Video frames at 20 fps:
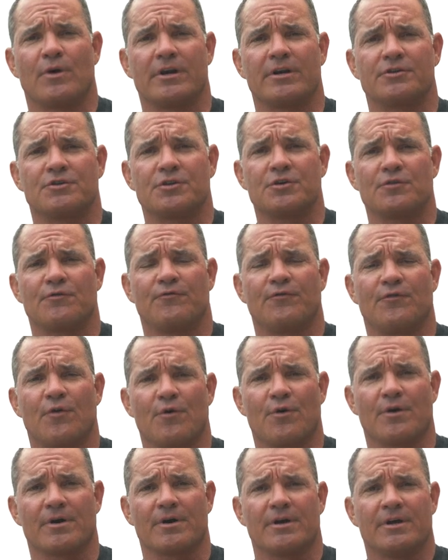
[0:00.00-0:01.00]
want to do
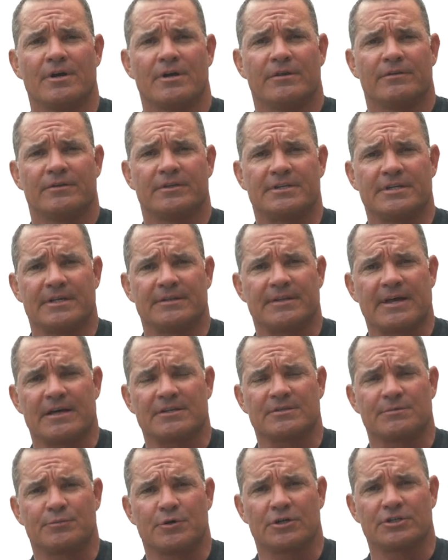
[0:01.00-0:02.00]
for the
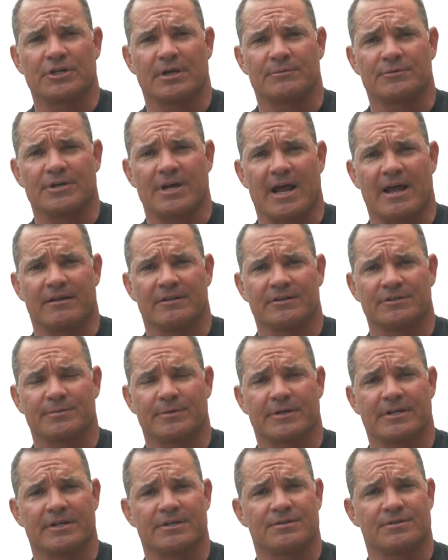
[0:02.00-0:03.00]
10,000 push-up challenge
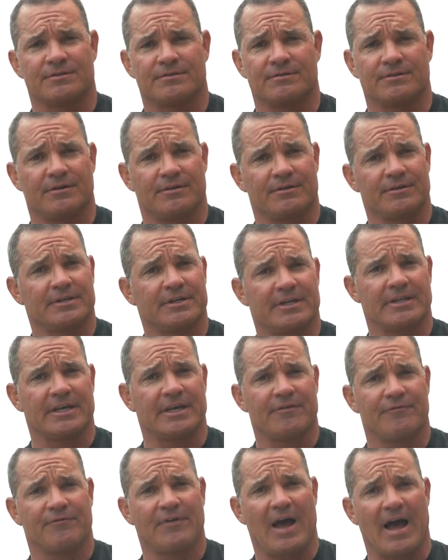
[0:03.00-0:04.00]
because you're only going to
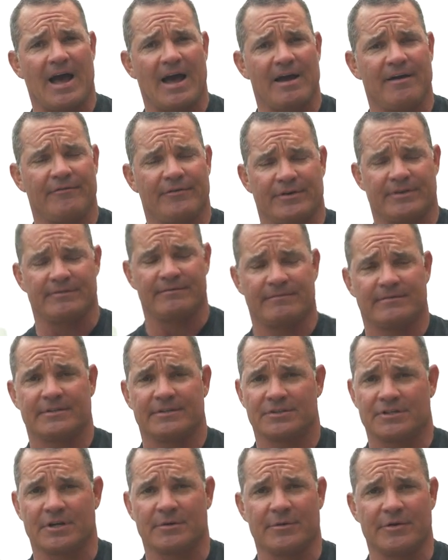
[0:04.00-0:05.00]
get five and
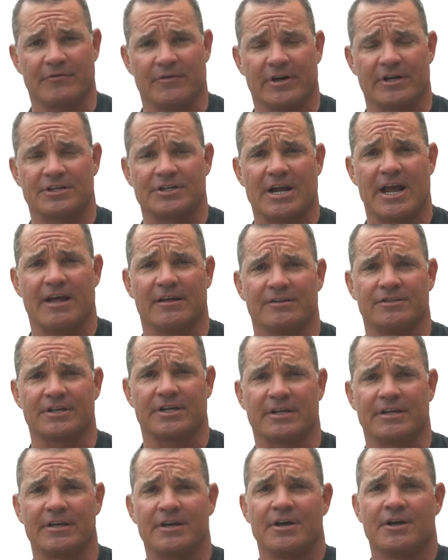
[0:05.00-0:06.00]
it's going to be very
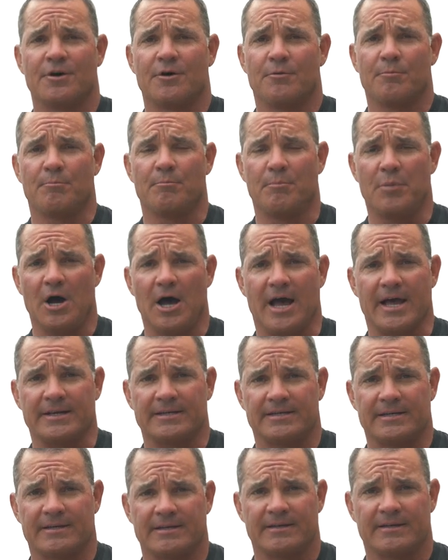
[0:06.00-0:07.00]
challenging.
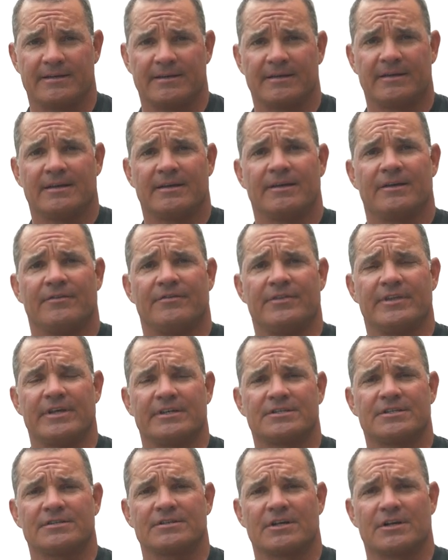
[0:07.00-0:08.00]
But
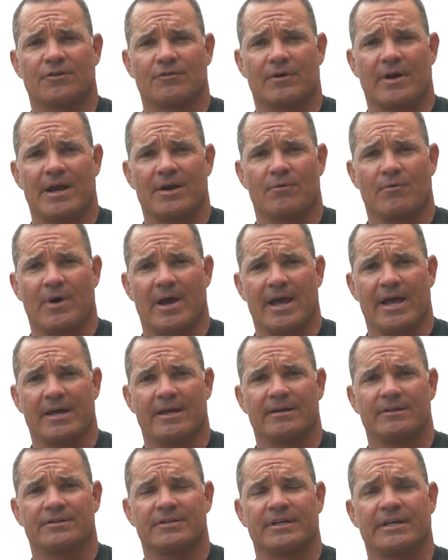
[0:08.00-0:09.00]
this is a great
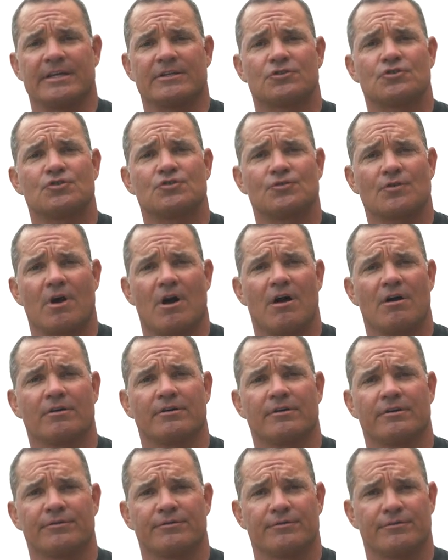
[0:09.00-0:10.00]
way to get
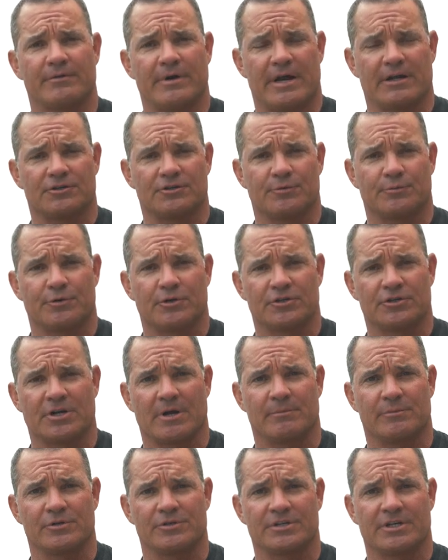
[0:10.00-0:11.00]
stronger throughout your
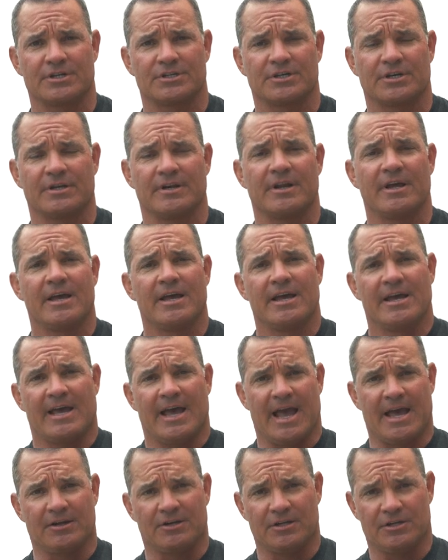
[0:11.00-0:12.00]
push-up position
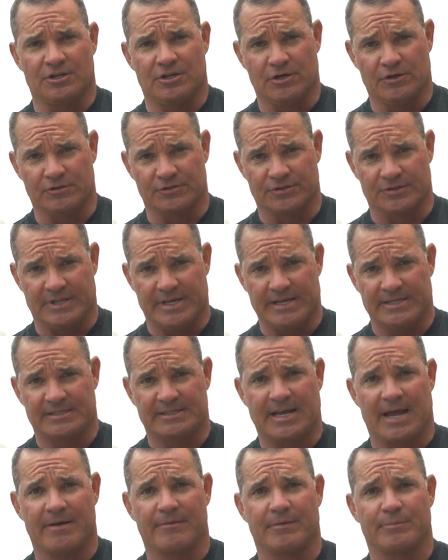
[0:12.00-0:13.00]
and to use these
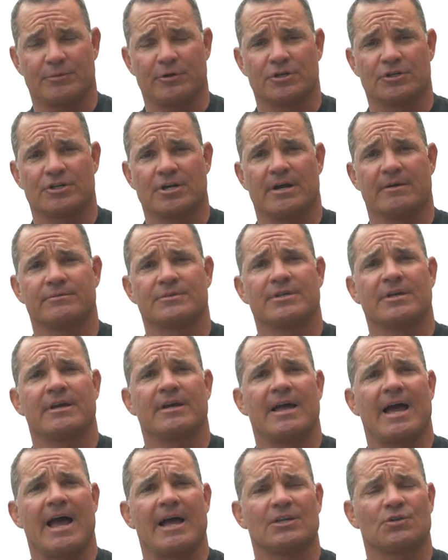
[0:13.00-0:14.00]
type of push-ups
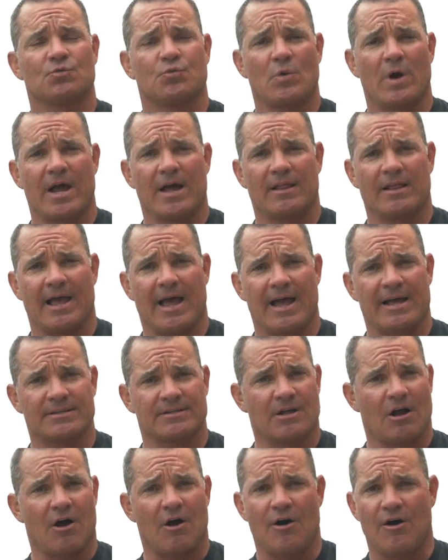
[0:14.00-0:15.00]
as well
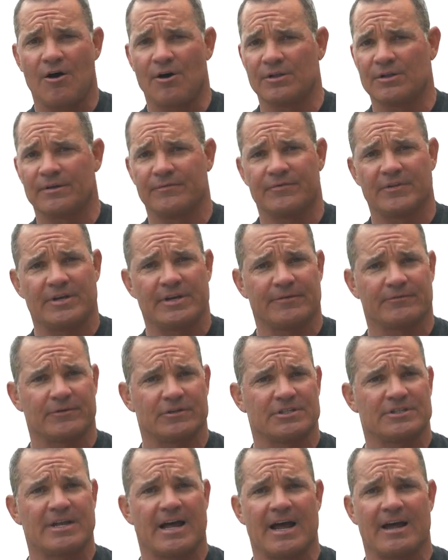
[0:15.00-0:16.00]
as all of the
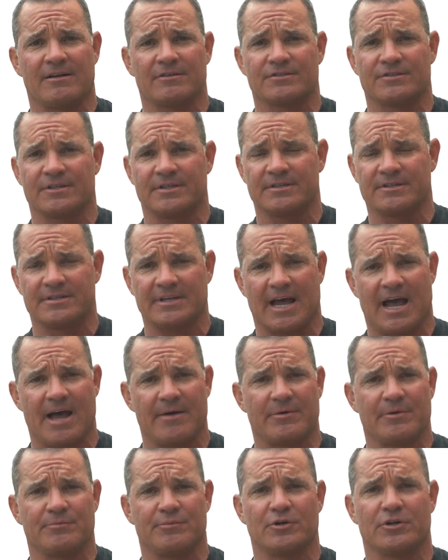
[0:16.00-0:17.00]
different styles the
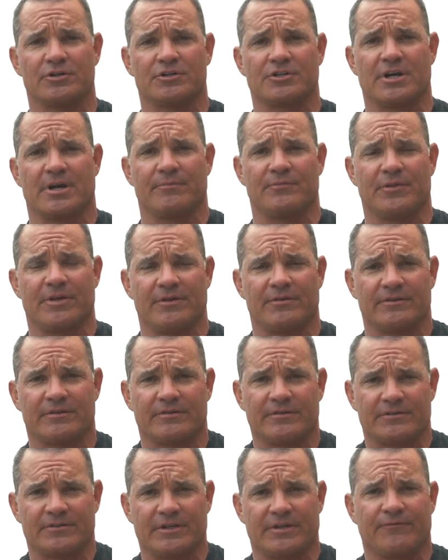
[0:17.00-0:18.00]
diamond push up, the
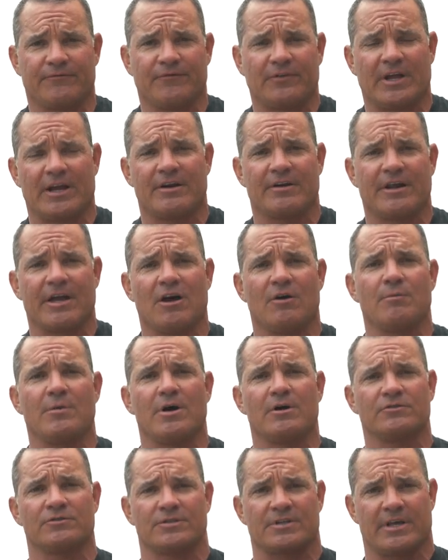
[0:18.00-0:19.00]
flared
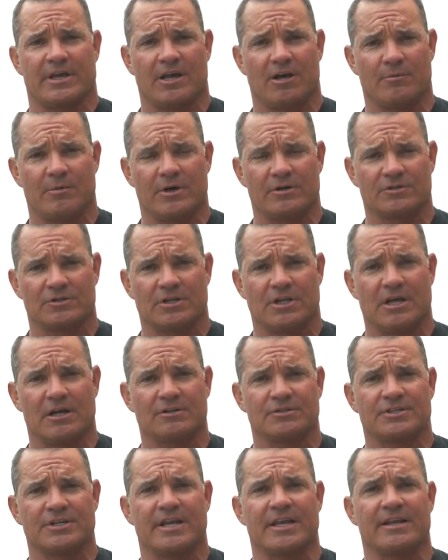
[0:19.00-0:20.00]
elbows, the elbows
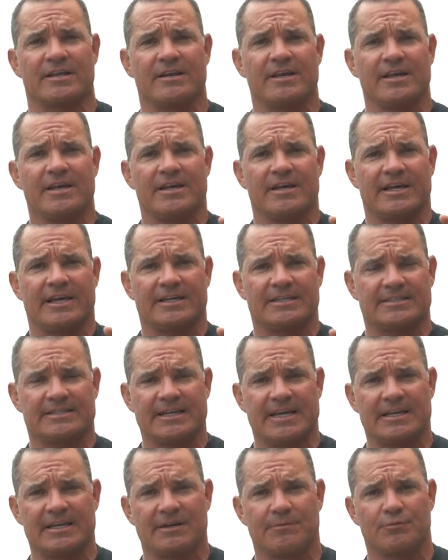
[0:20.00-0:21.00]
close in,
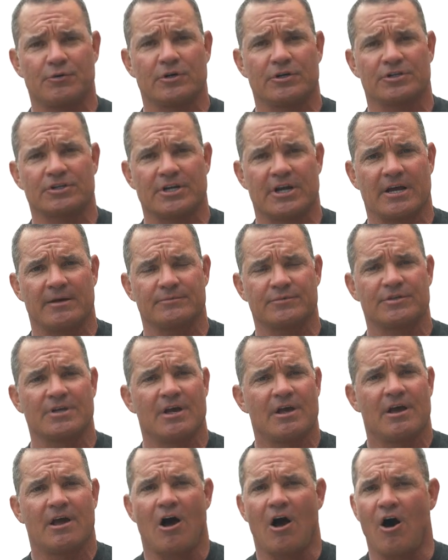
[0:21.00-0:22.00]
extended push ups,
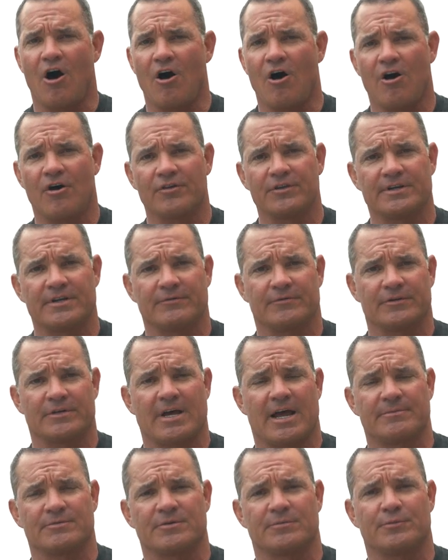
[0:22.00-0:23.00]
all the different
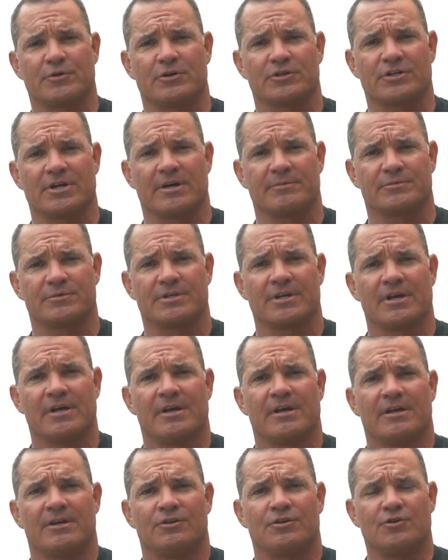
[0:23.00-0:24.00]
types of push ups.
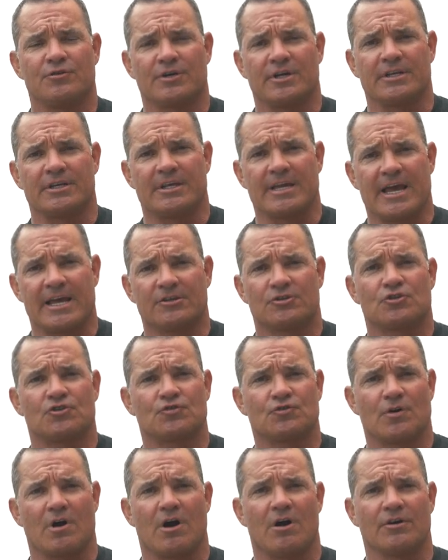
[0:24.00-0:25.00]
You can get
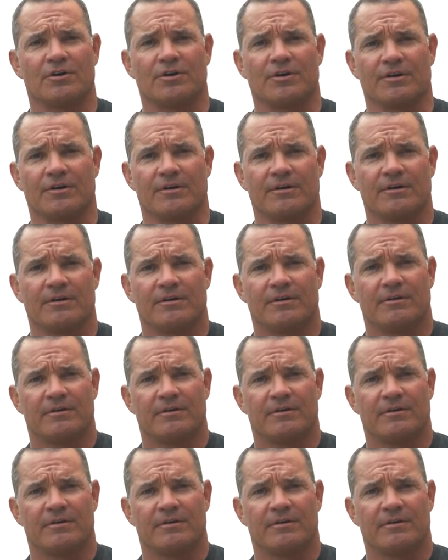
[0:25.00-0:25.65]
stronger